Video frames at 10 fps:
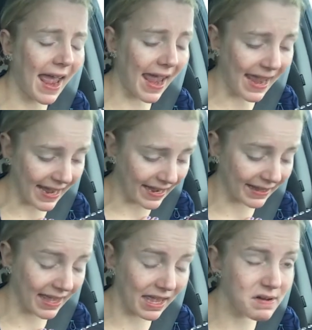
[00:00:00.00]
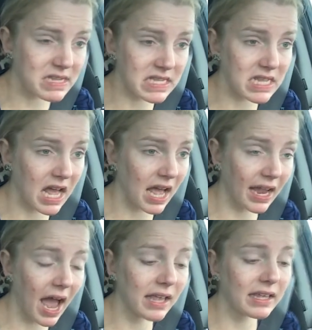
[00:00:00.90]
Ache, Like it was,
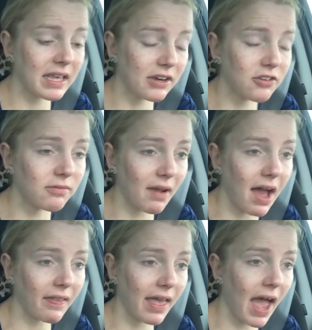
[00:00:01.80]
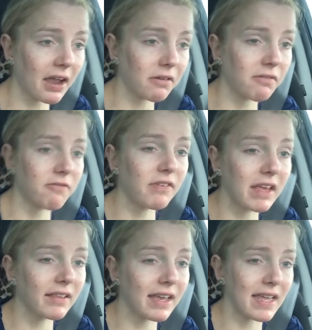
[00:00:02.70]
I, I kid you not, like I could
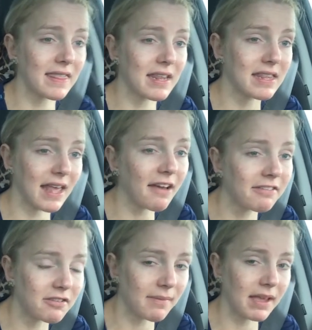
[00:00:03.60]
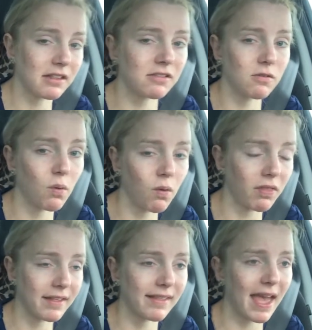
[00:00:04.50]
feel it in the depths of my soul,
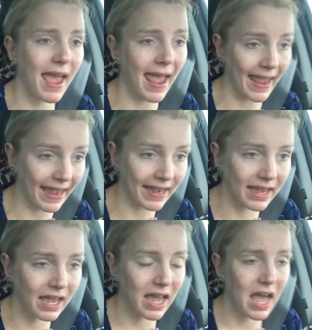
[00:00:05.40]
this ache.